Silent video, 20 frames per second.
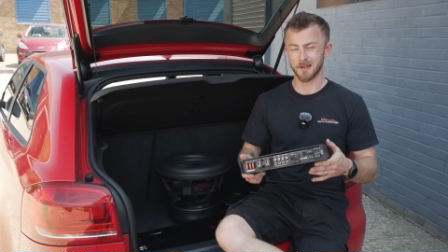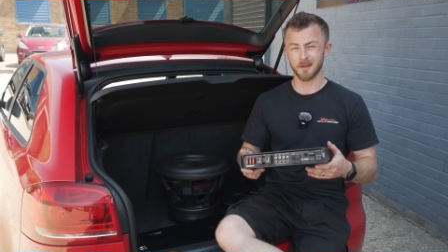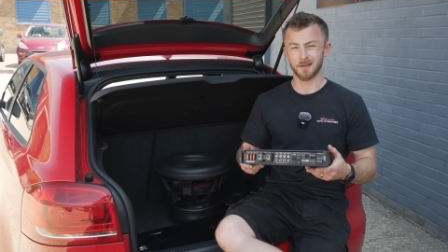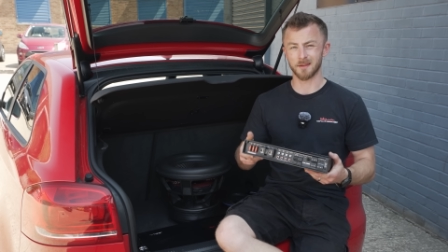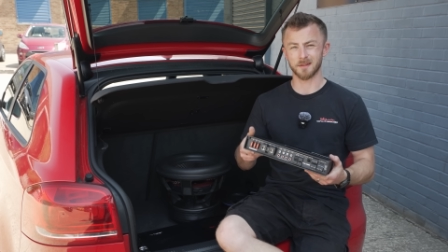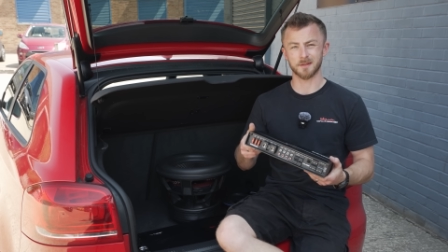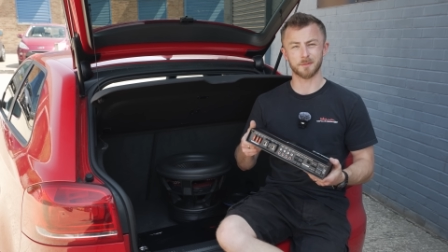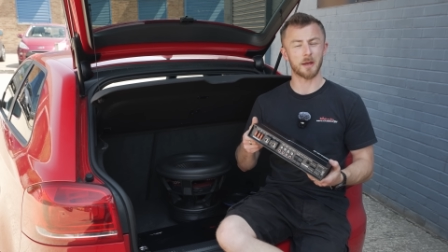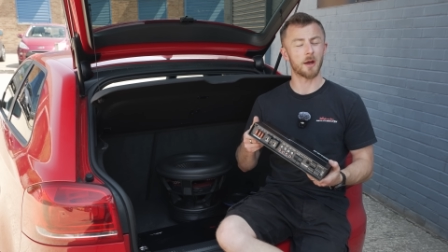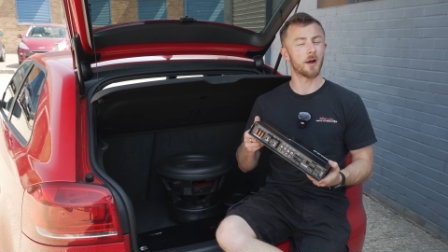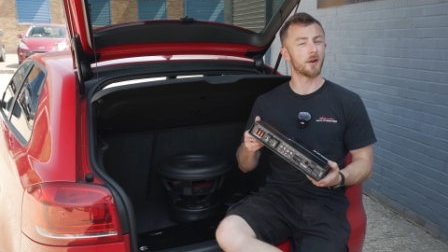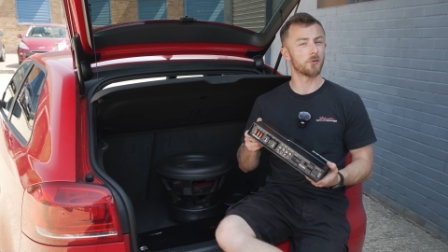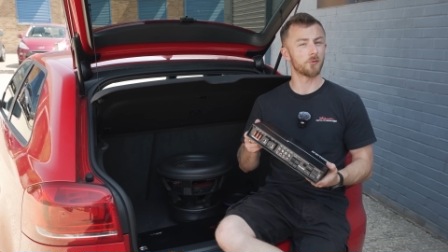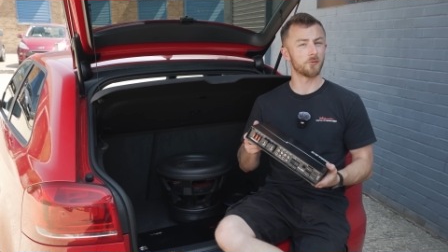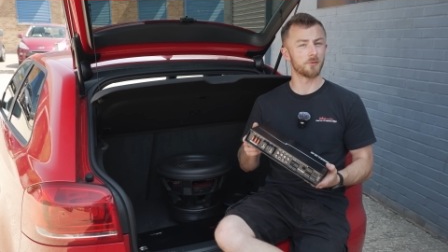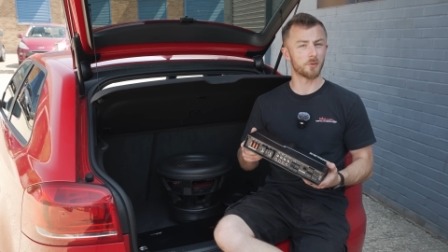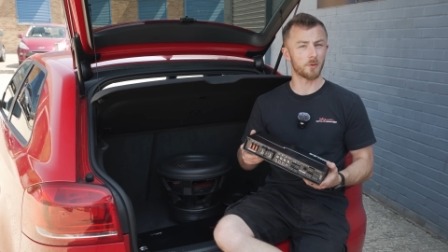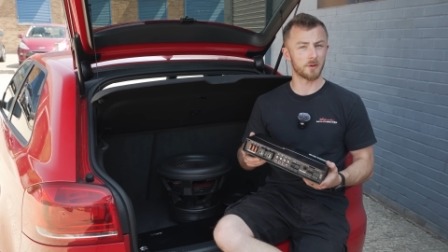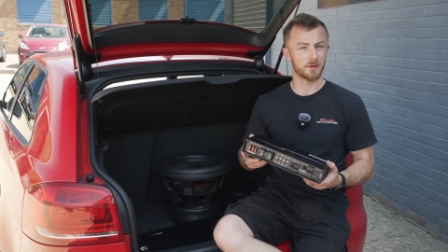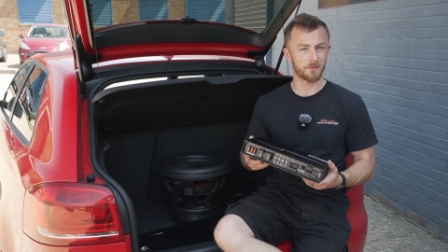I think it's about
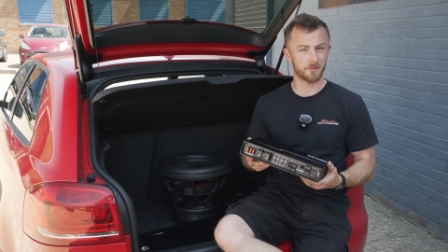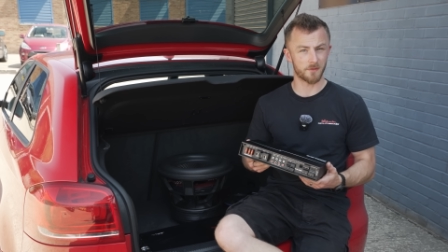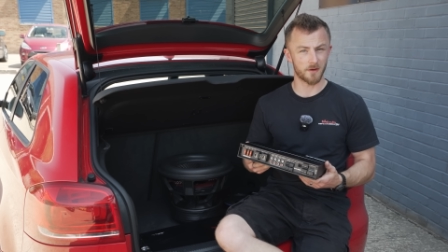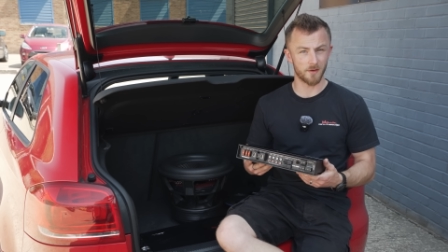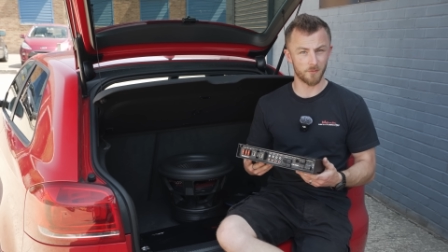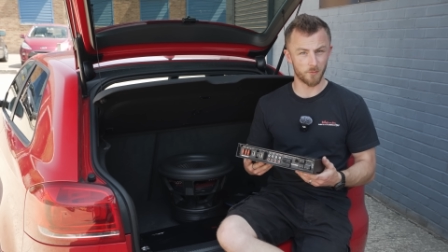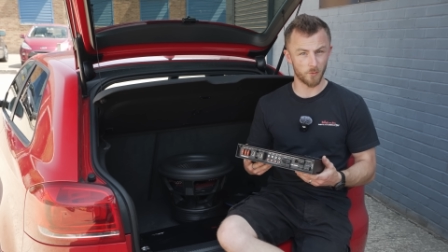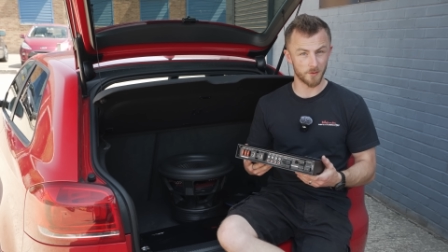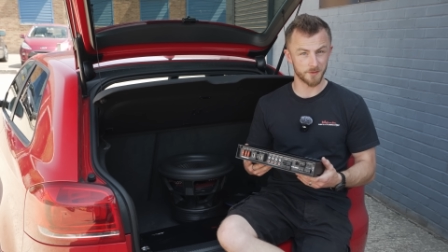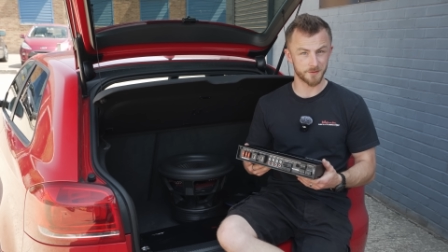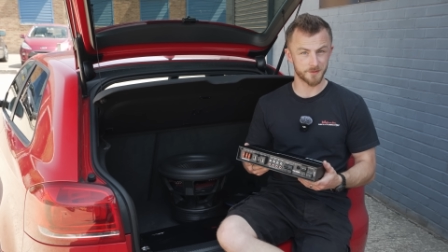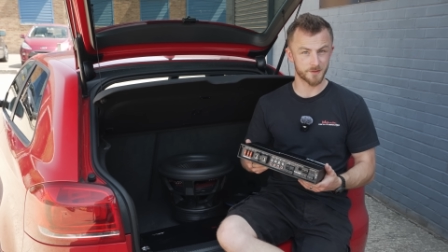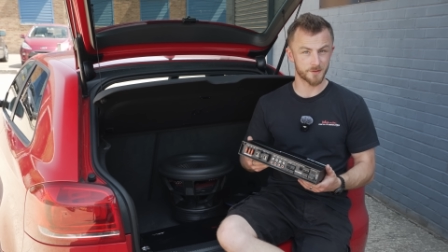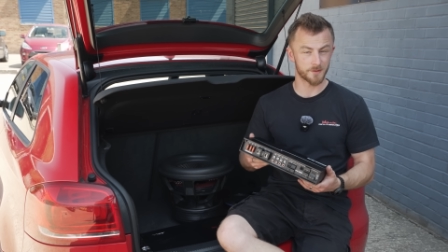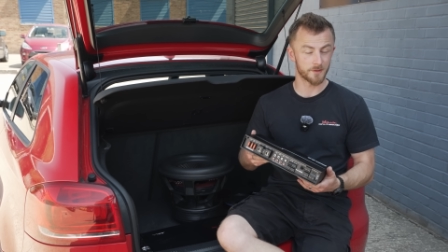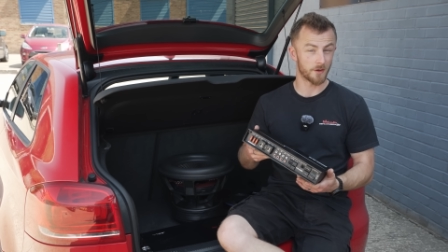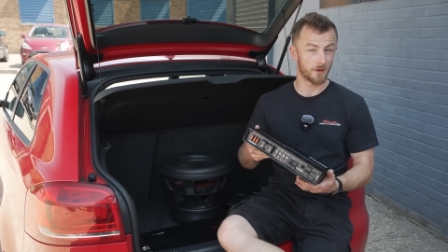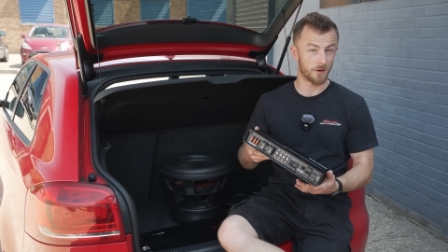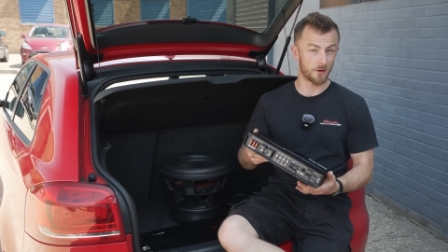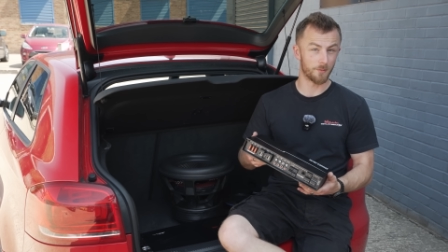125
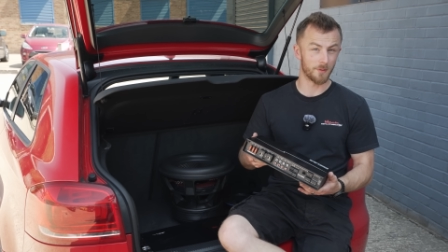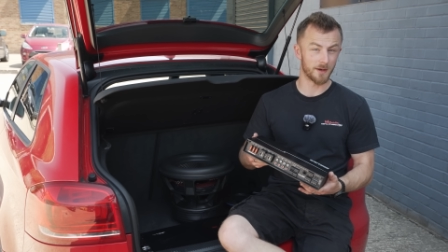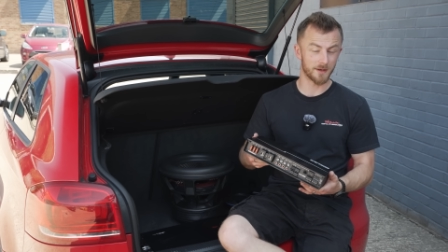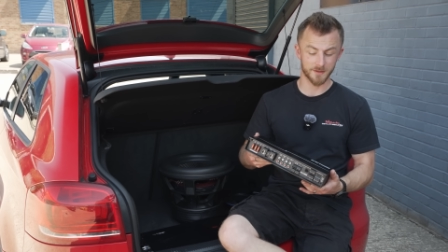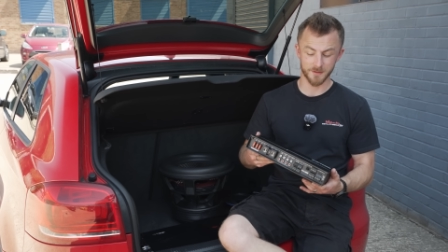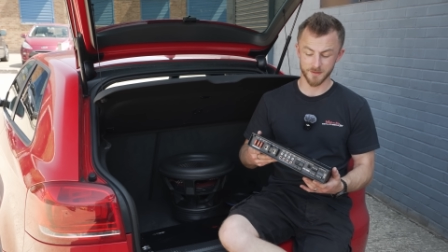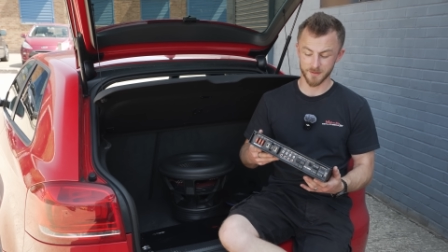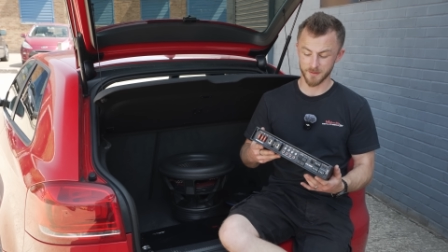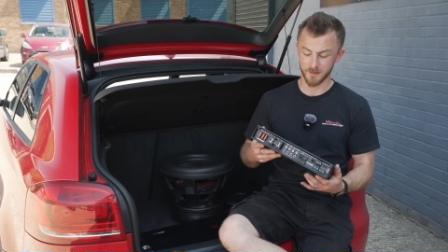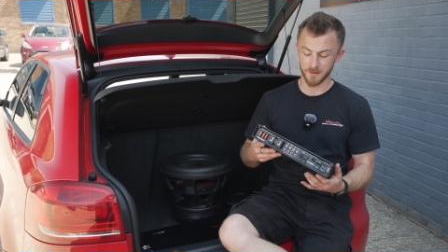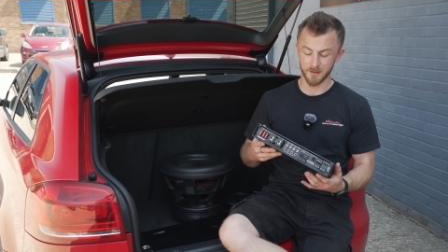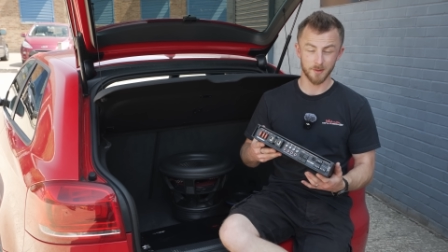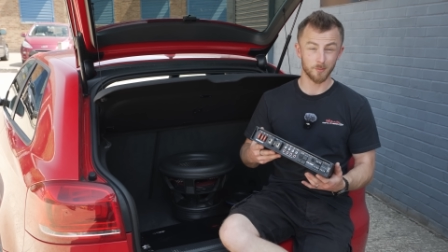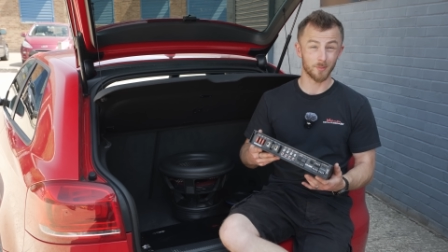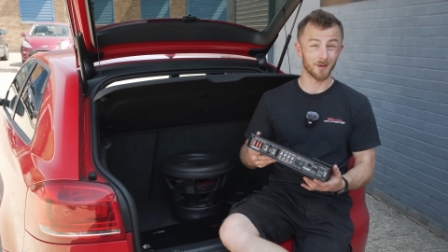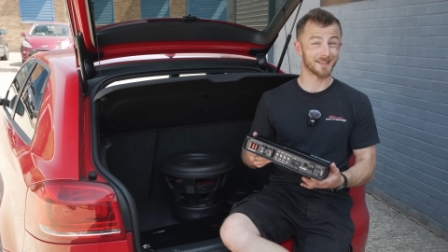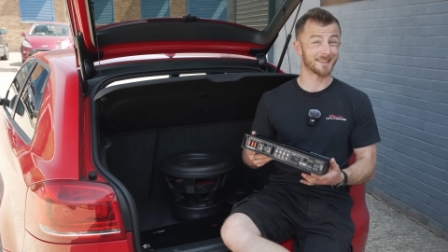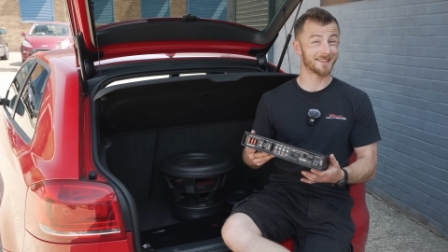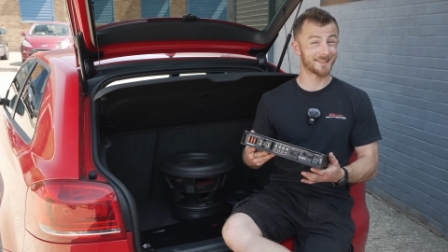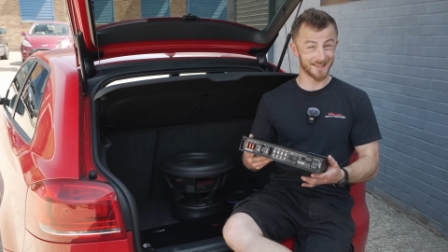watts RMS
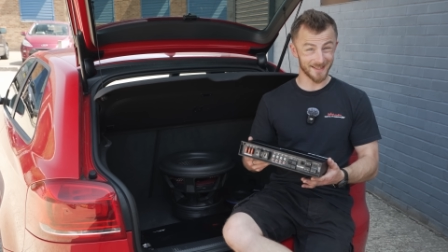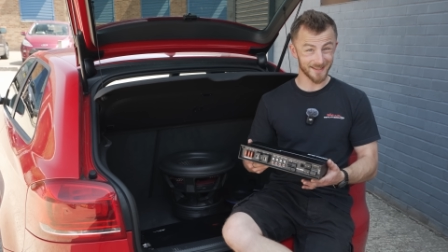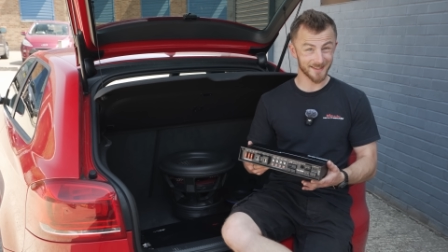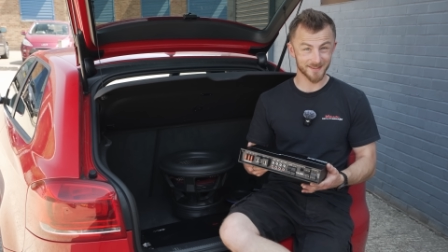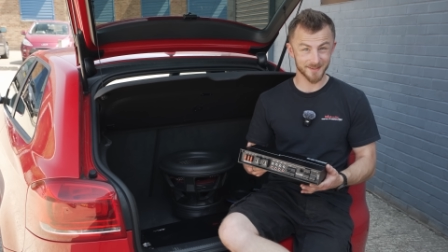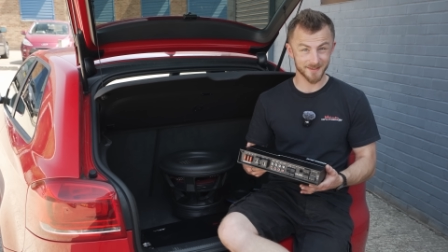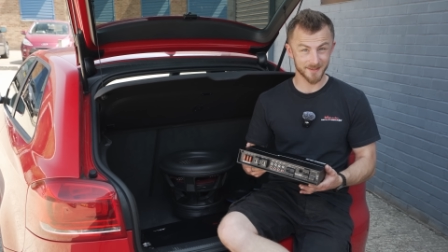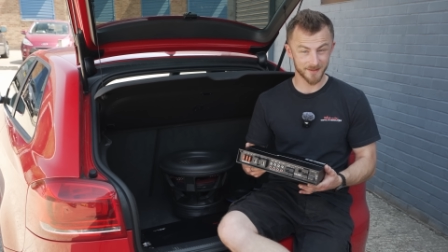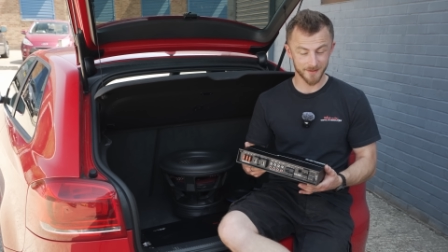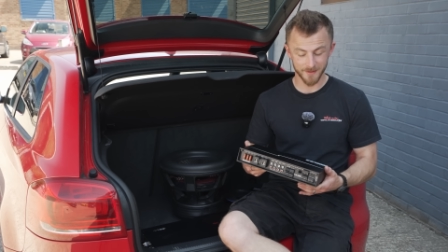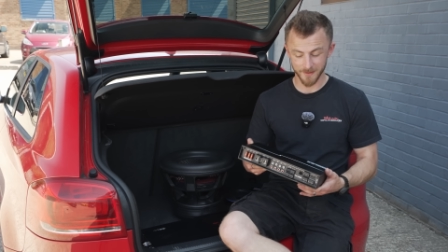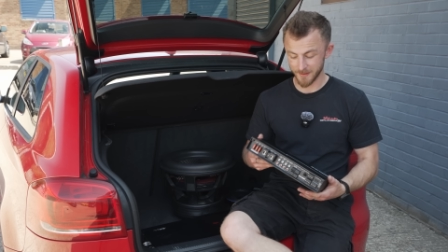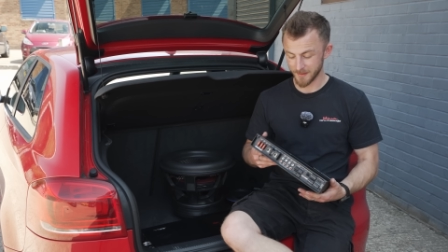by 6.